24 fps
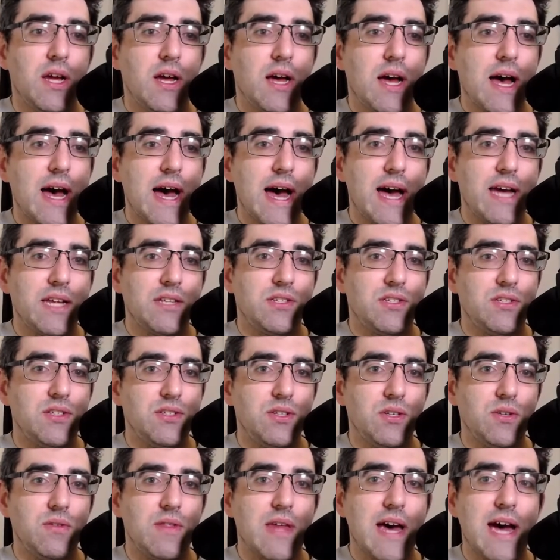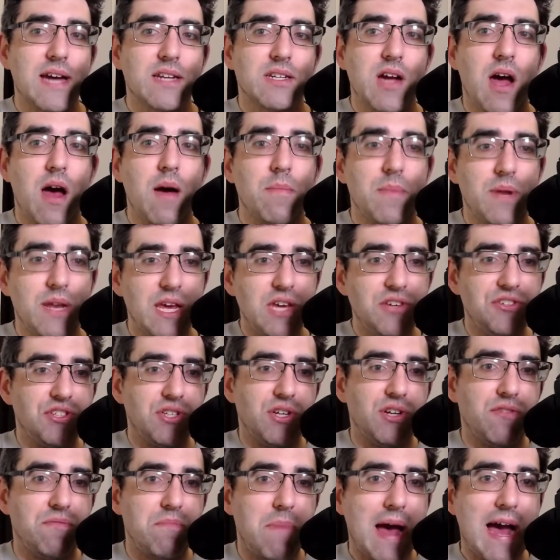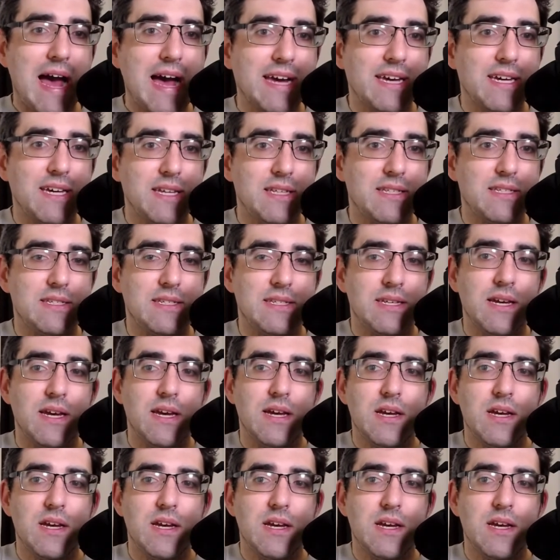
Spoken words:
to do that combination of packets.